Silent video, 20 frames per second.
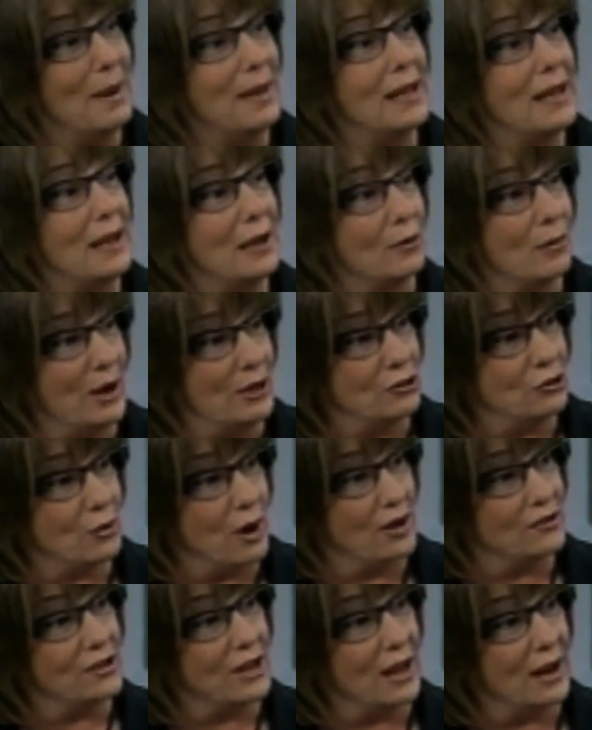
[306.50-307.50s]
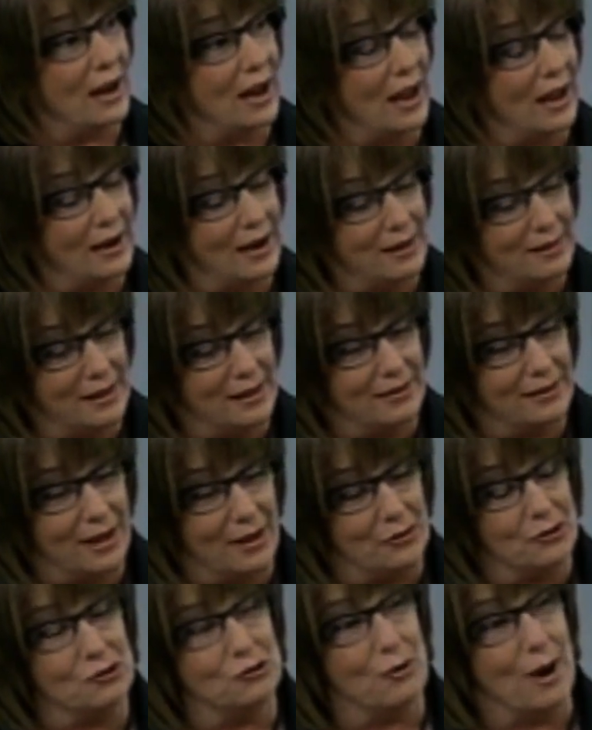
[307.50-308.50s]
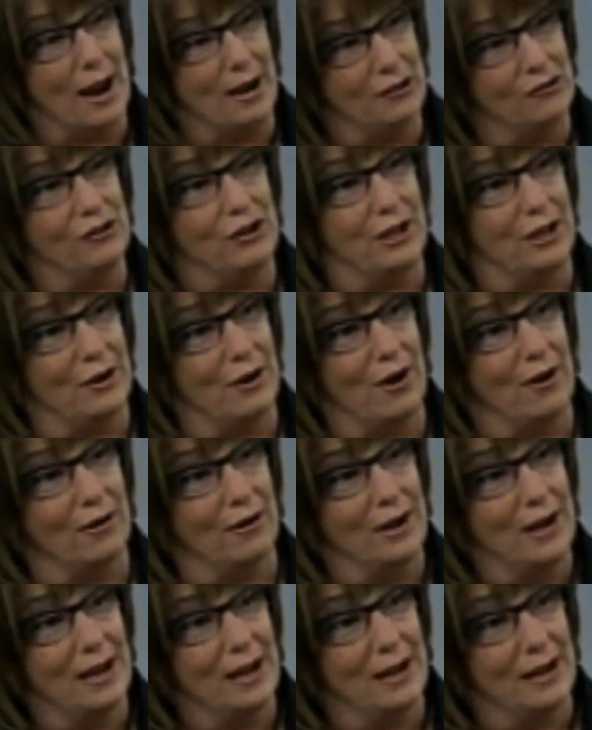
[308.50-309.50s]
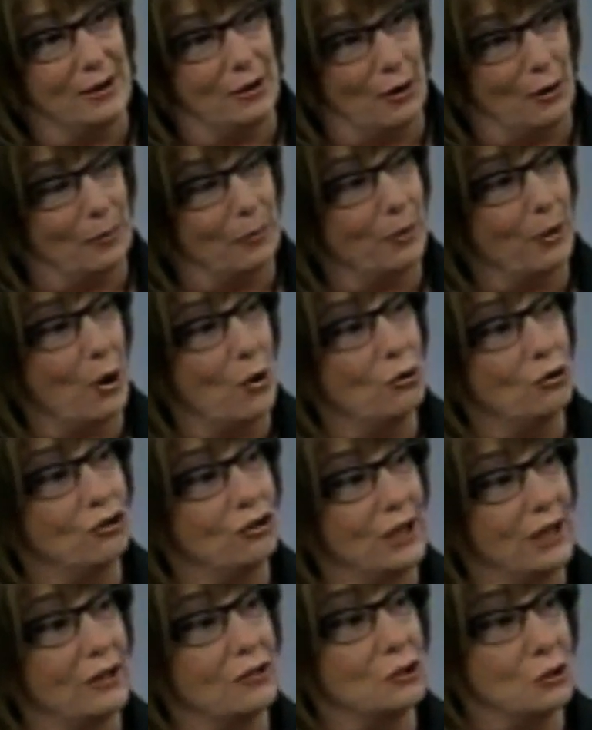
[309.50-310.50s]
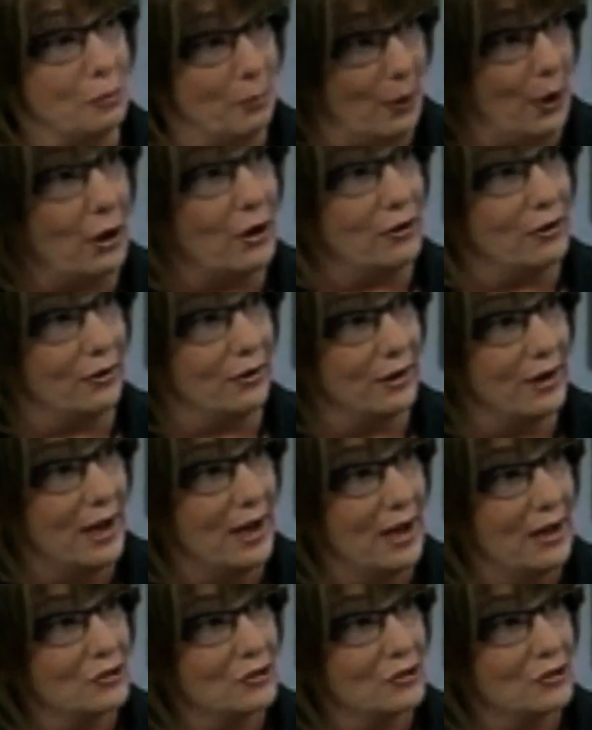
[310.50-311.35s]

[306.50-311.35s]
making great strides. And I think the other strategy in our approach is to partner.